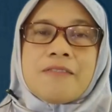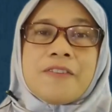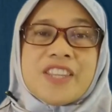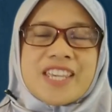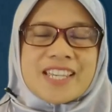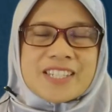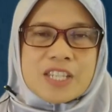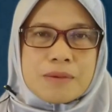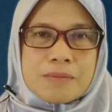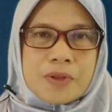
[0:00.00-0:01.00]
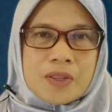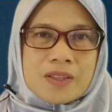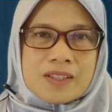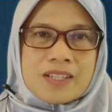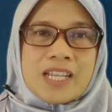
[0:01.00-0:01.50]
For the
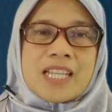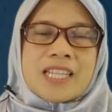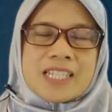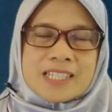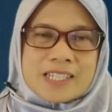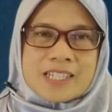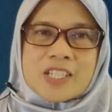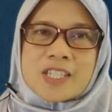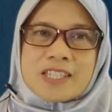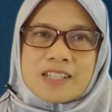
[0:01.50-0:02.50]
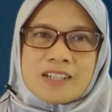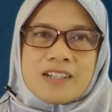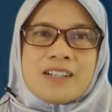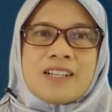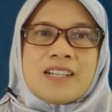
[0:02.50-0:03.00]
example, this is the